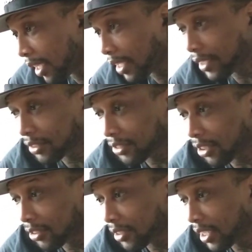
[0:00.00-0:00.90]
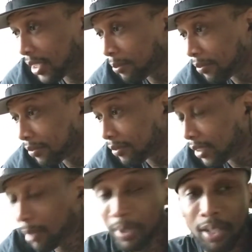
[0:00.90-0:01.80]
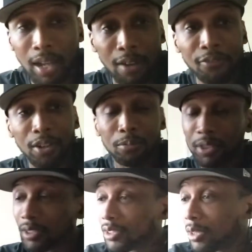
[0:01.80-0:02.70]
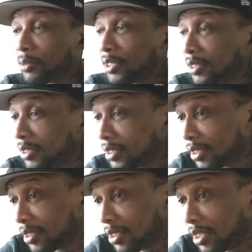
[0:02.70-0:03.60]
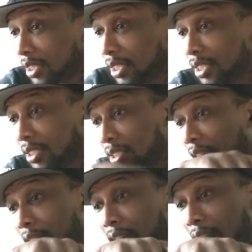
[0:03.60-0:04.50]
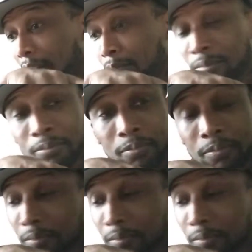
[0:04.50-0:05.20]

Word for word: I like the song name. I mean, I fuck with it. You know what I mean, y'all um,